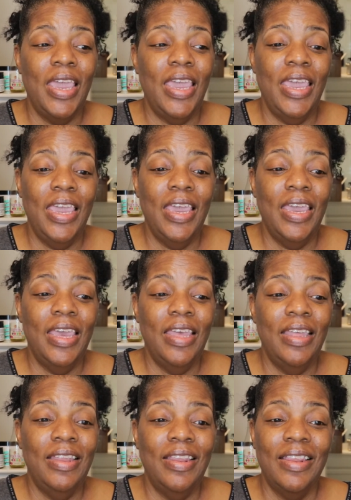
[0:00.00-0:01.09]

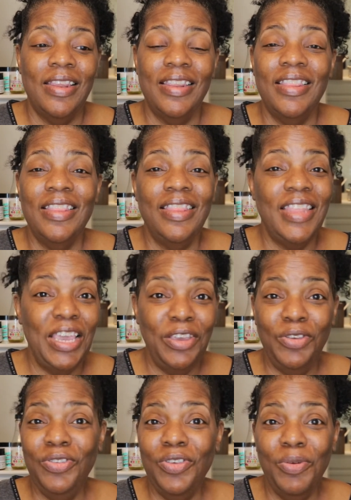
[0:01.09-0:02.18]
And
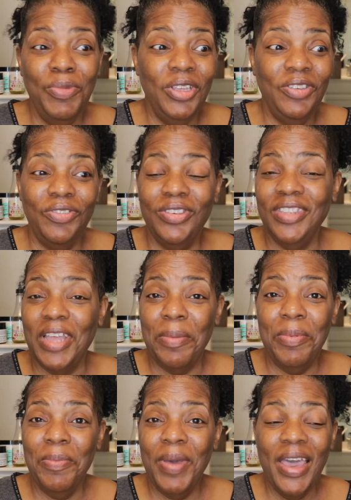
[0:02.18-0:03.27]
thank you so much for
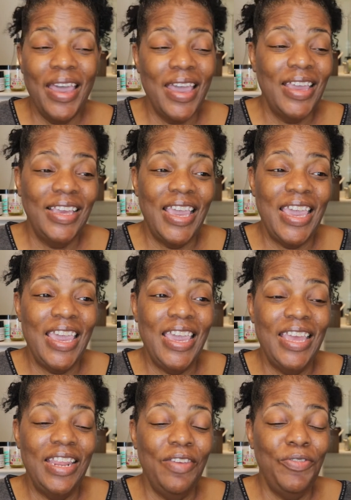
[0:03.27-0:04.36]
stopping by.
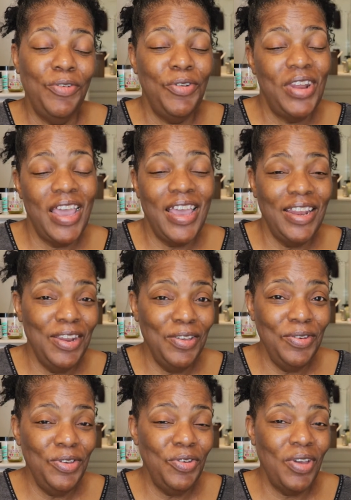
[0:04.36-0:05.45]
And if you're not
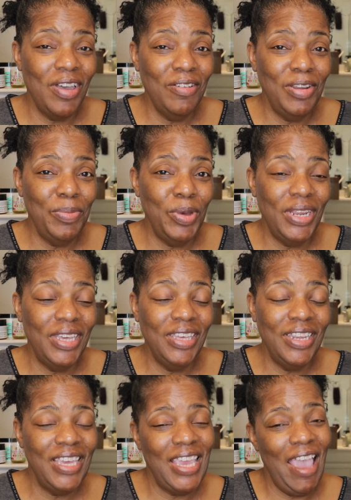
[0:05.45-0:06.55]
new, you're an oldie buddy
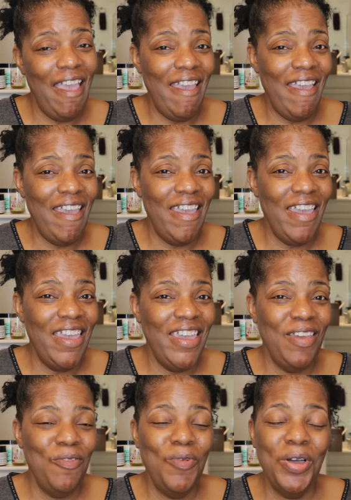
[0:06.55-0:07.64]
goodie.
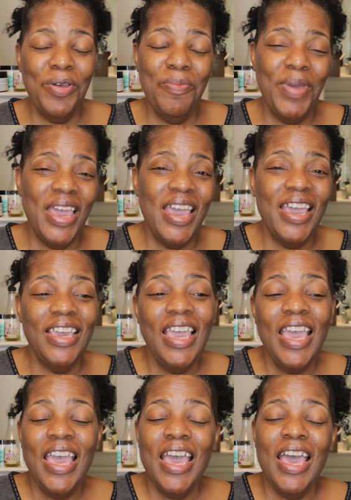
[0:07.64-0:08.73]
Hey, welcome back.
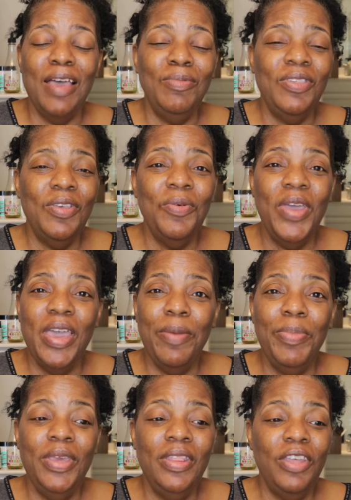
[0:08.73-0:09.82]
I'm so
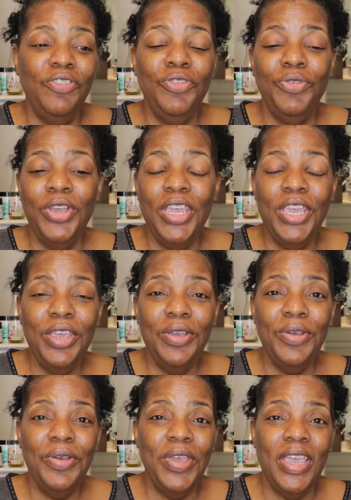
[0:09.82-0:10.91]
happy that you're
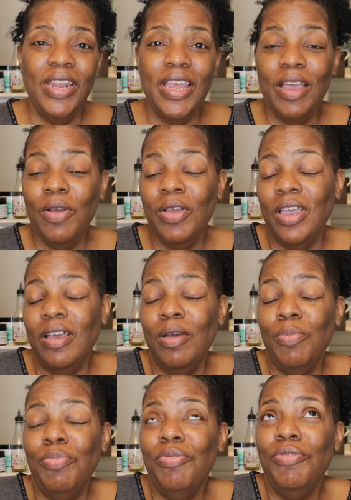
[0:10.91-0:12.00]
here and I
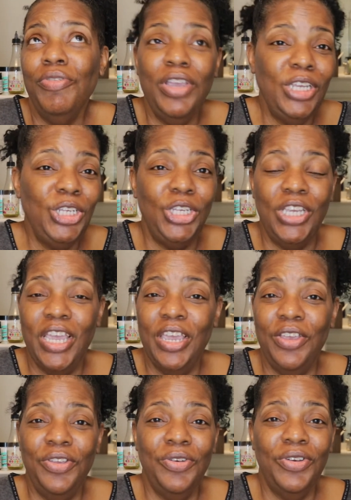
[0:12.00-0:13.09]

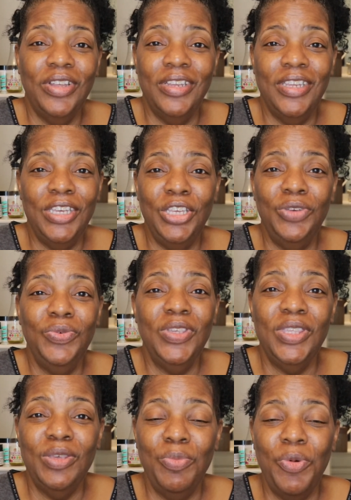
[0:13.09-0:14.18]
appreciate your continuous
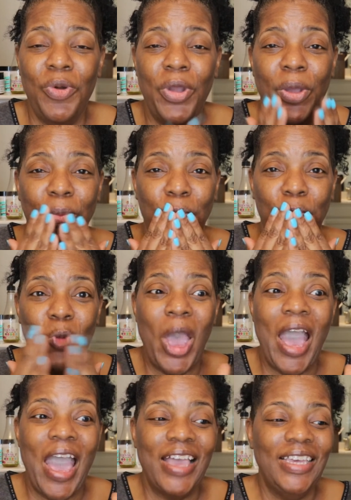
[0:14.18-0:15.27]
support.
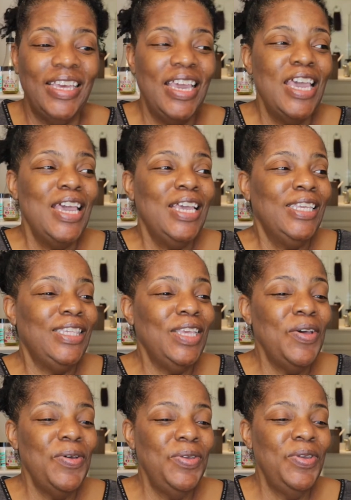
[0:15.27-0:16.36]
Mwah.
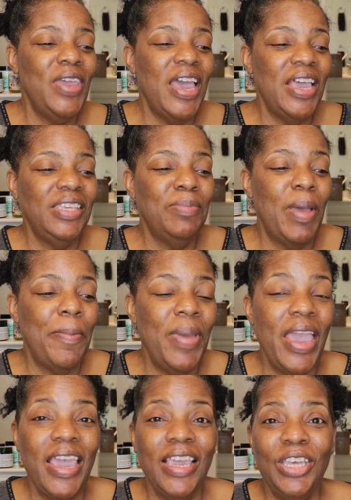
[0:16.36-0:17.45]
So you guys, my
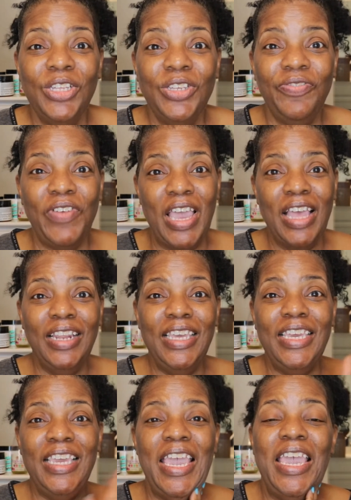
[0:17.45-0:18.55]
package
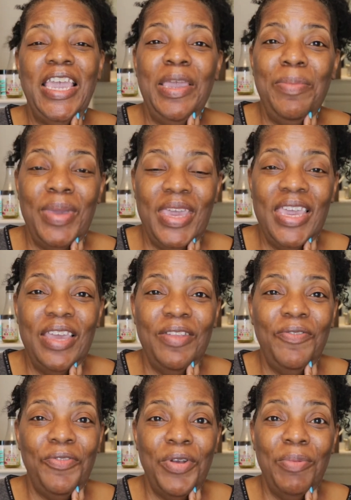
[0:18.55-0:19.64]
finally came
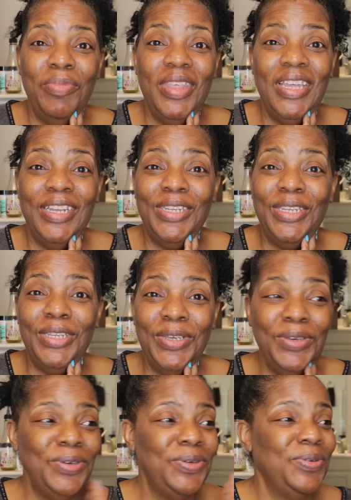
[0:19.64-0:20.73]
in from the
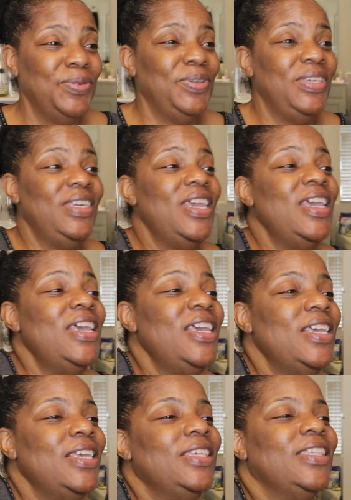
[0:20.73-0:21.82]
Doux.
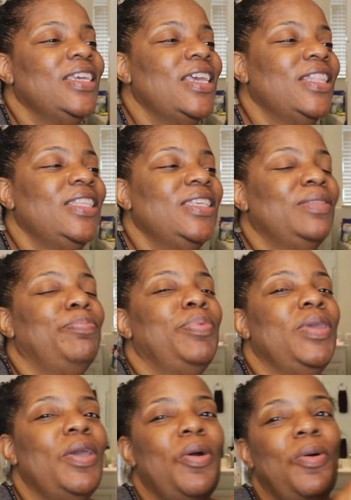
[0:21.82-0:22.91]
Yes, I got this
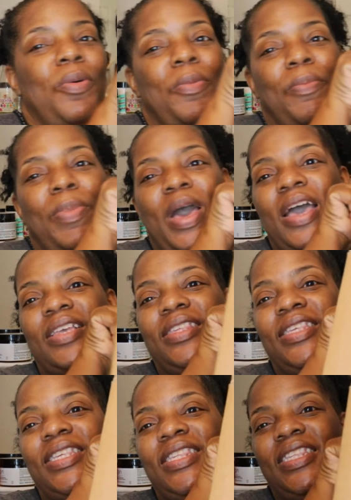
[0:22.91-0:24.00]
big old
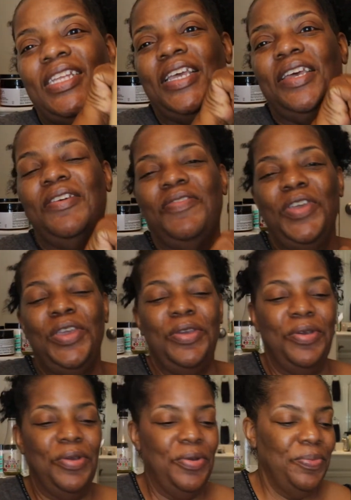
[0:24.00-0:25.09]
box of stuff
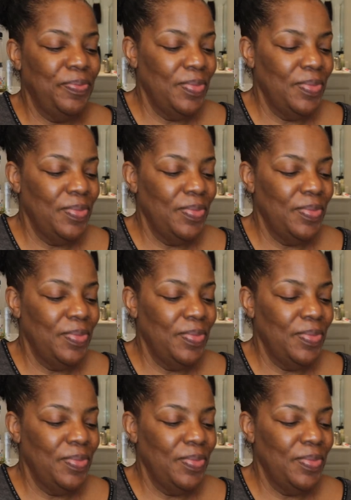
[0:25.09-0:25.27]
here.